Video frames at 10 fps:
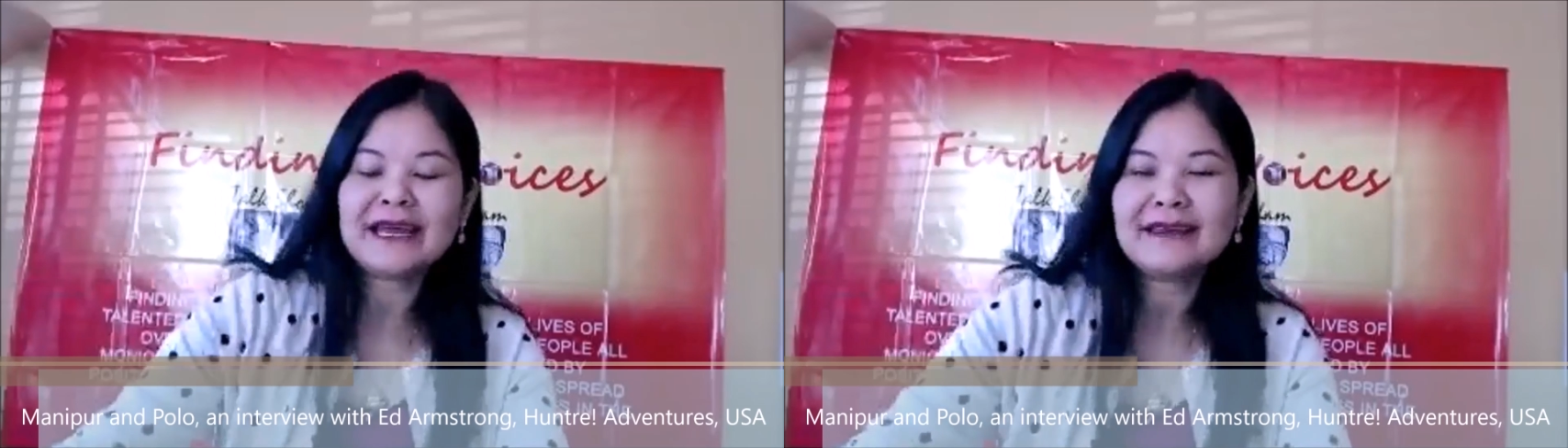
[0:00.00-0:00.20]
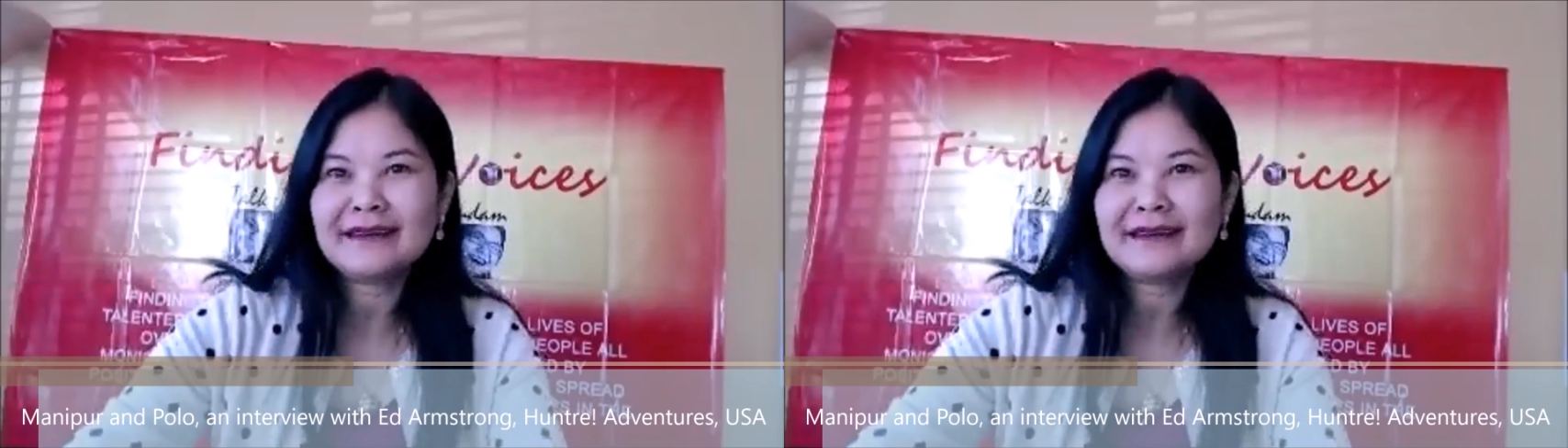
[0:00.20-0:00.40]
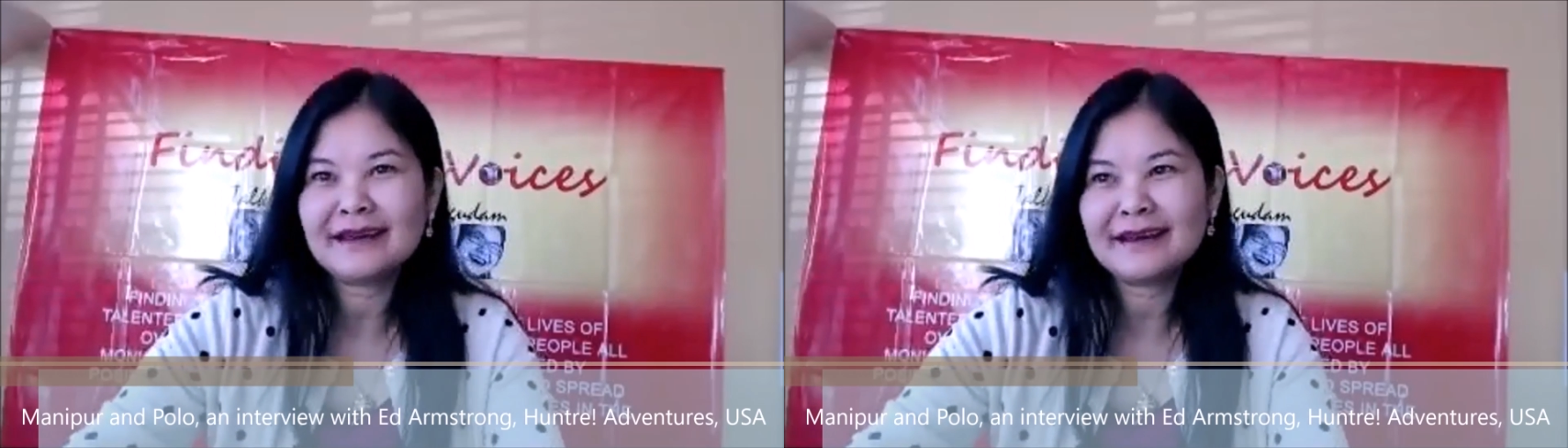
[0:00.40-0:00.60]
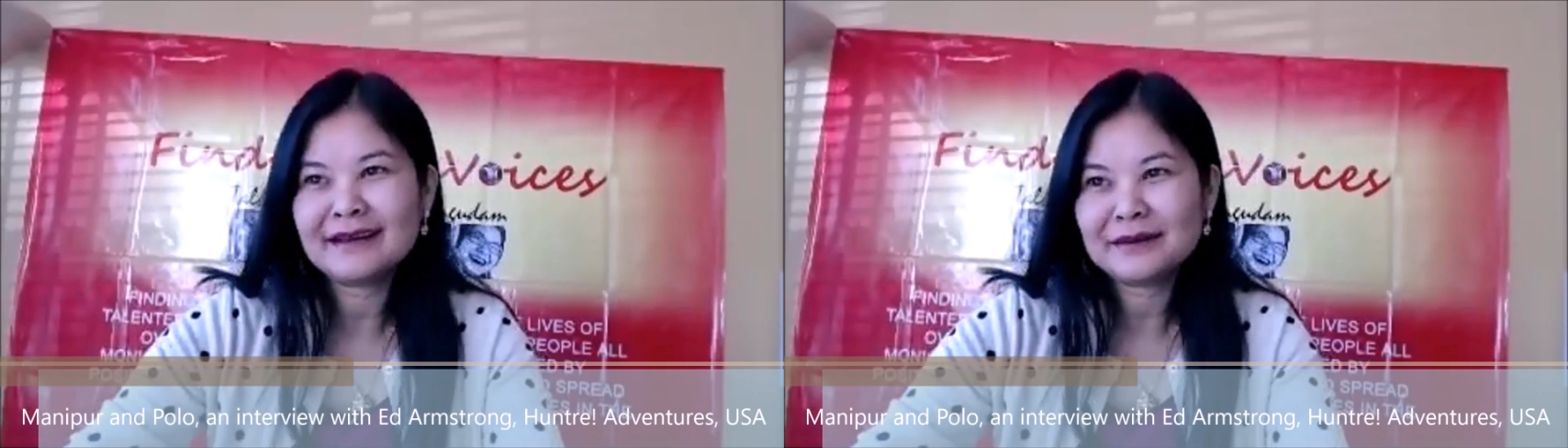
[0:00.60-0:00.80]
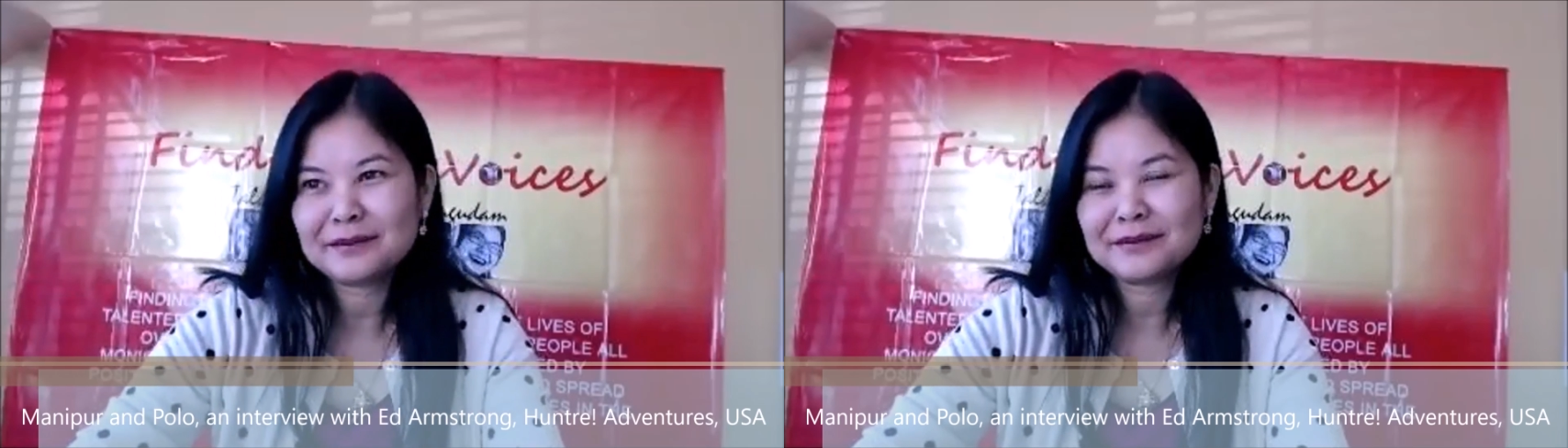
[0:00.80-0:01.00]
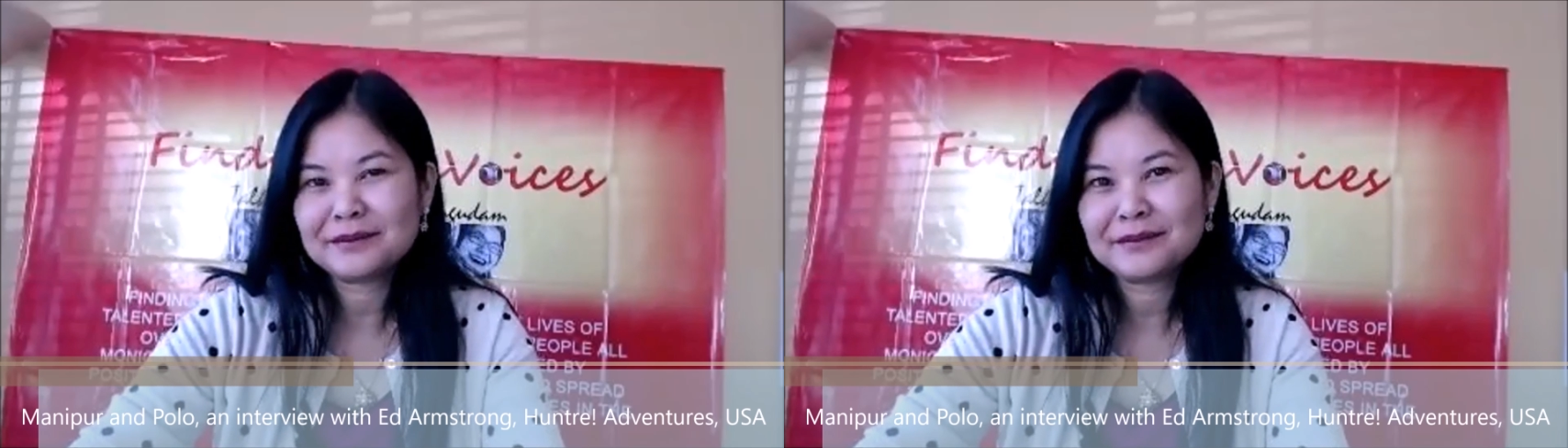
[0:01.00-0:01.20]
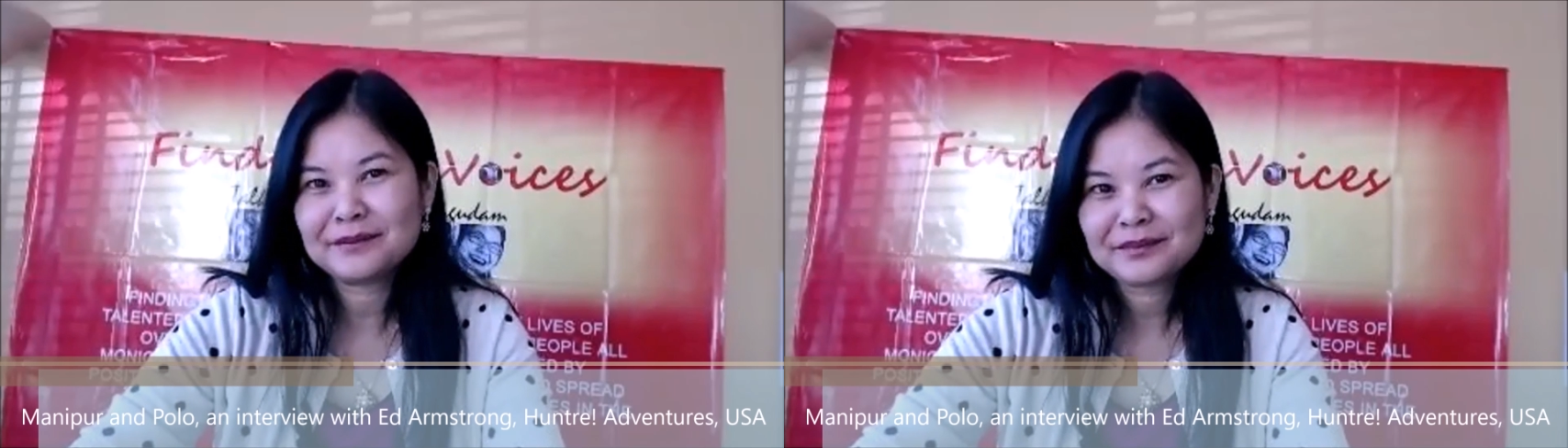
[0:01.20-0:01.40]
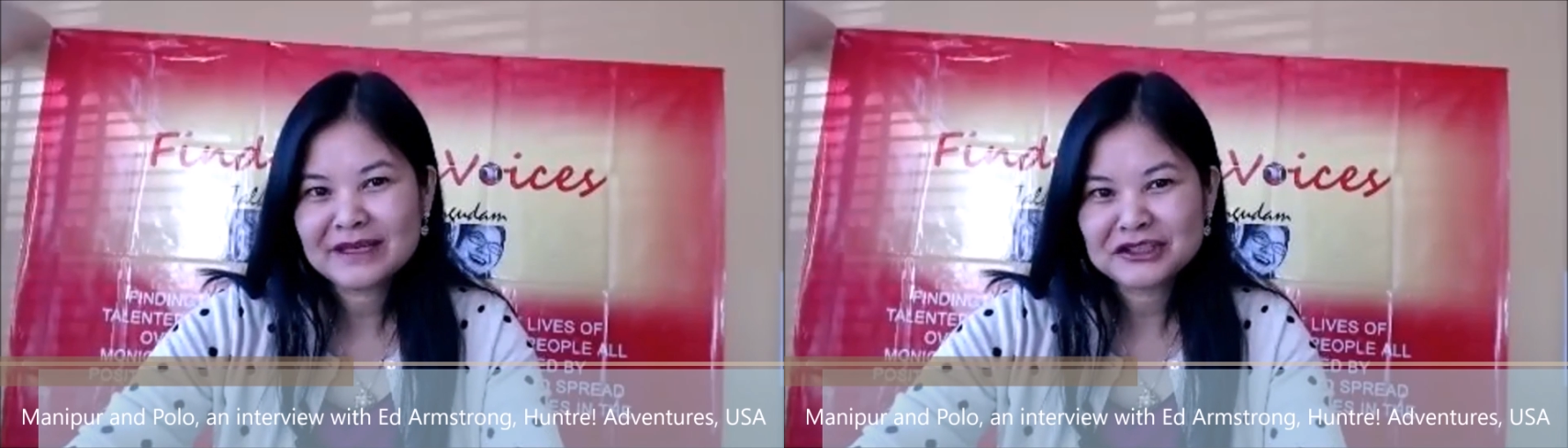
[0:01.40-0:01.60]
you can
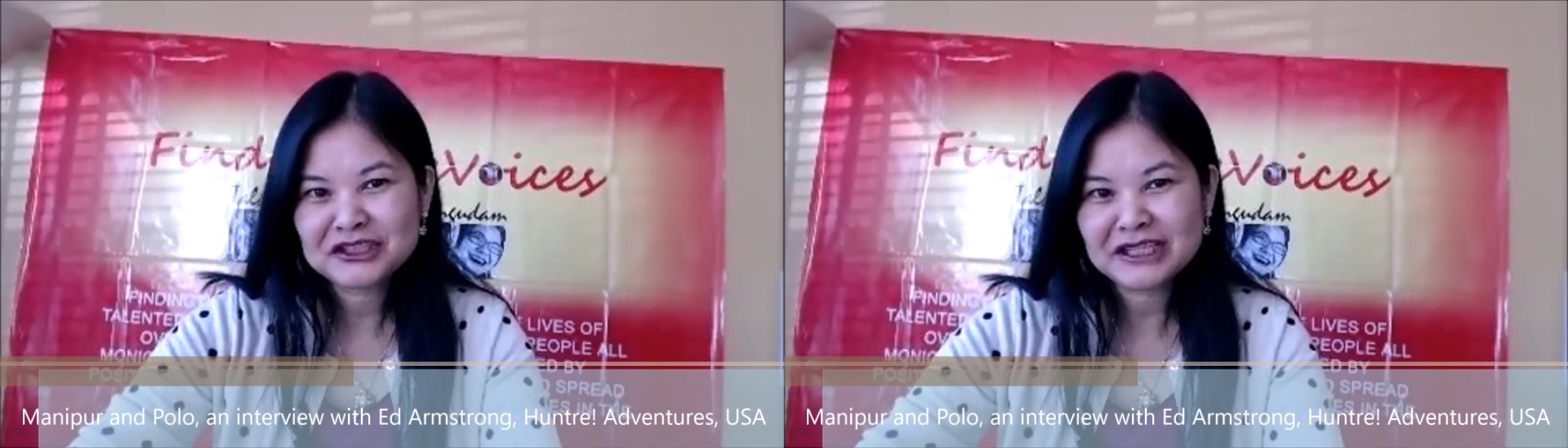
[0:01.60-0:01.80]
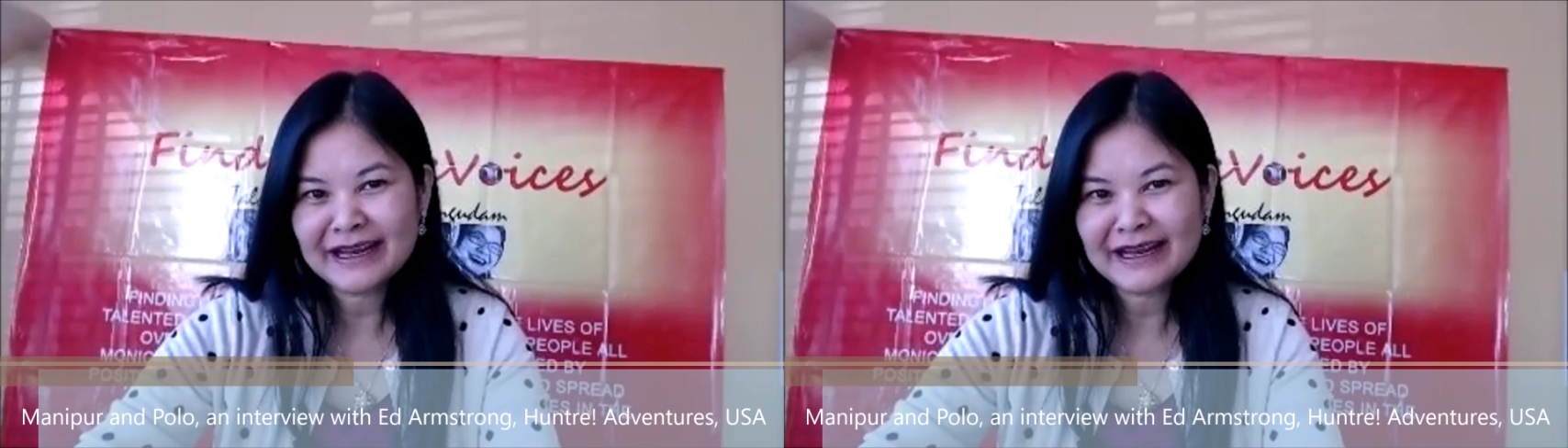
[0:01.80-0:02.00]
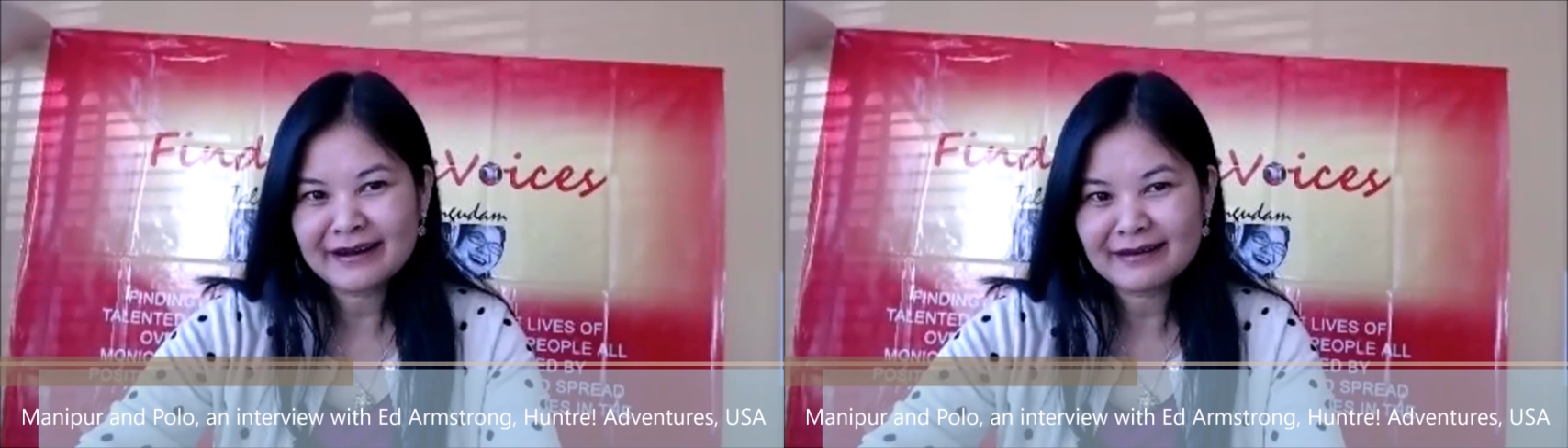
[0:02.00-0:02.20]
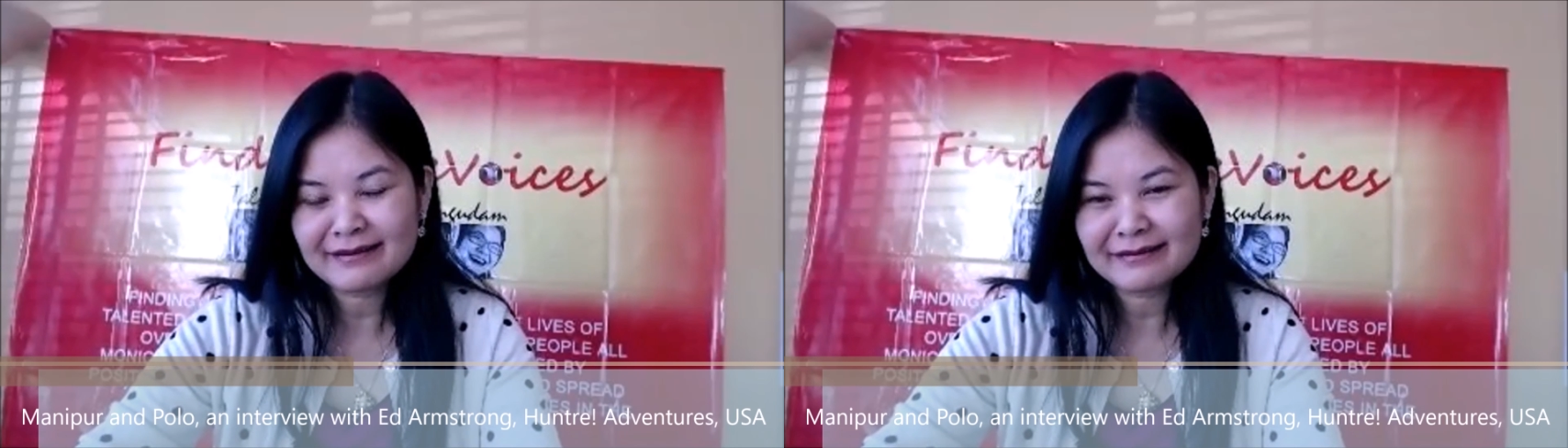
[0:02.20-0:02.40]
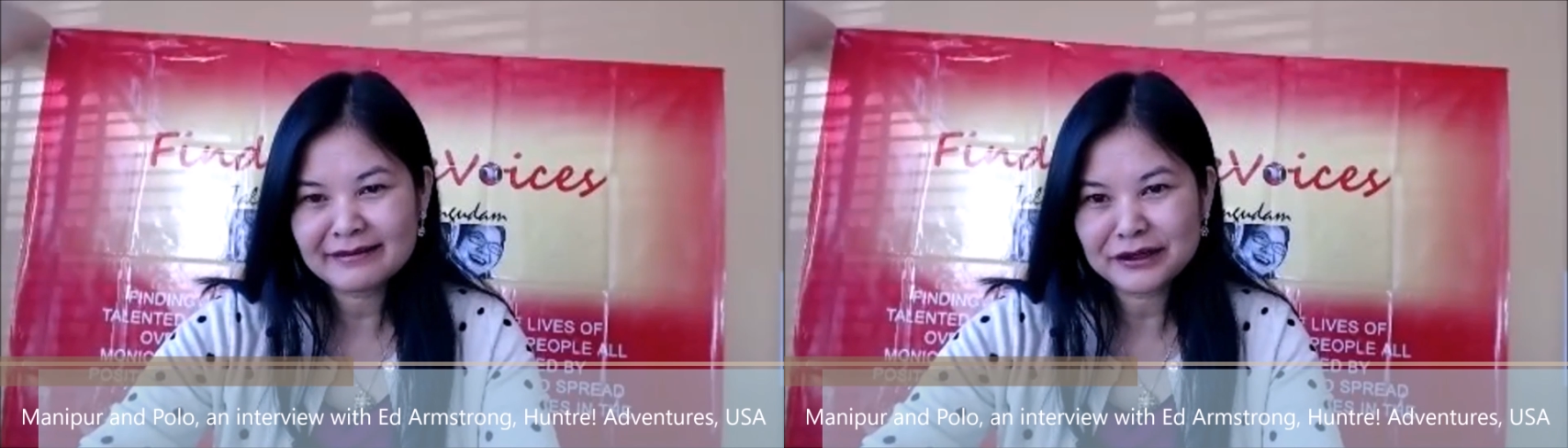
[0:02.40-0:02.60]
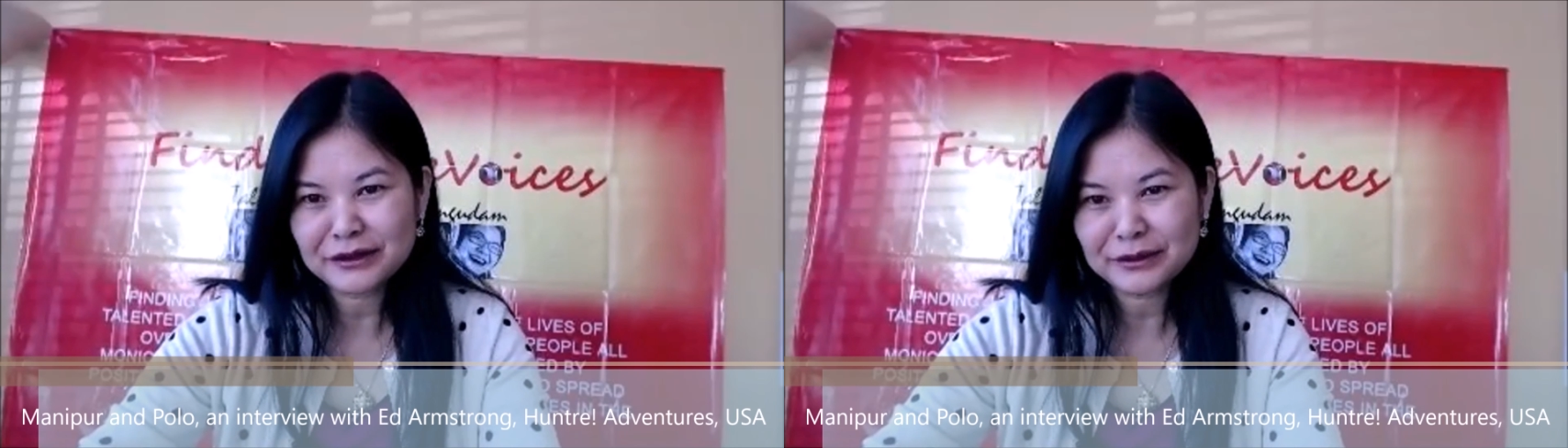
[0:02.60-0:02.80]
share,